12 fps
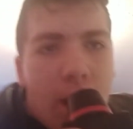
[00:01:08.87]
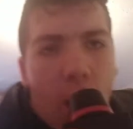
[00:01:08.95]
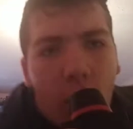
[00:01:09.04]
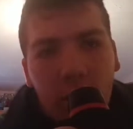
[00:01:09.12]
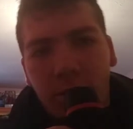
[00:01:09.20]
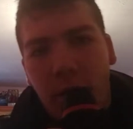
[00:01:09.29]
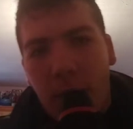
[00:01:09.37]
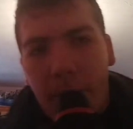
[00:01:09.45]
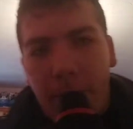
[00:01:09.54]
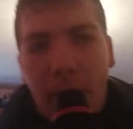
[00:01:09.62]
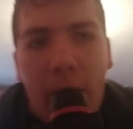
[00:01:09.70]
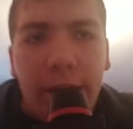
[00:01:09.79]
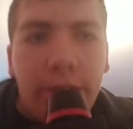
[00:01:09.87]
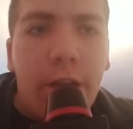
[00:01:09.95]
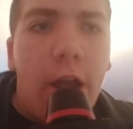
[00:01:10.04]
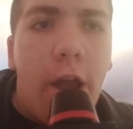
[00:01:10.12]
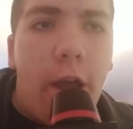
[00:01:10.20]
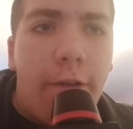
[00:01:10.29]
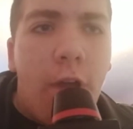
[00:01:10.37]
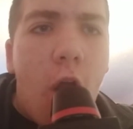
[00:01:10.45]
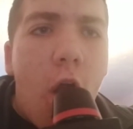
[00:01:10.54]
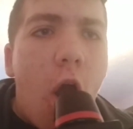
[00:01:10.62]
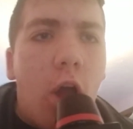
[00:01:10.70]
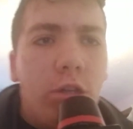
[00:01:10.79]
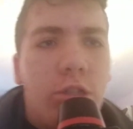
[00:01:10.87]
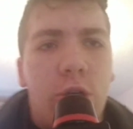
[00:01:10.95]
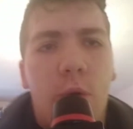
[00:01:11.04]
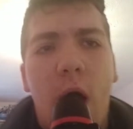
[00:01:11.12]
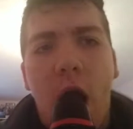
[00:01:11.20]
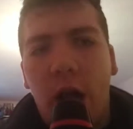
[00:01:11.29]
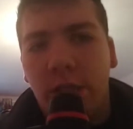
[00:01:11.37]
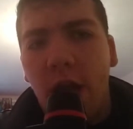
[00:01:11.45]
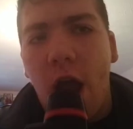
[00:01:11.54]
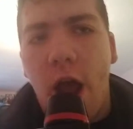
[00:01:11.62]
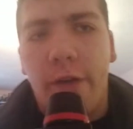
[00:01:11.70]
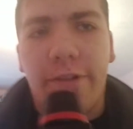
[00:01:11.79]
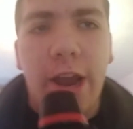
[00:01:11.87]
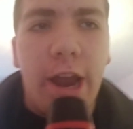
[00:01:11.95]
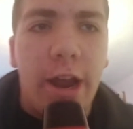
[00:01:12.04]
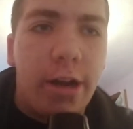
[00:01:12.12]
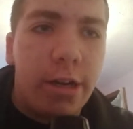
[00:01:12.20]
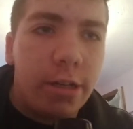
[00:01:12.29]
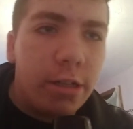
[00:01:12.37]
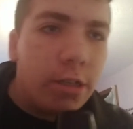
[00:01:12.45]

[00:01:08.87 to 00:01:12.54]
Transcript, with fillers: onto my turf, onto our turf here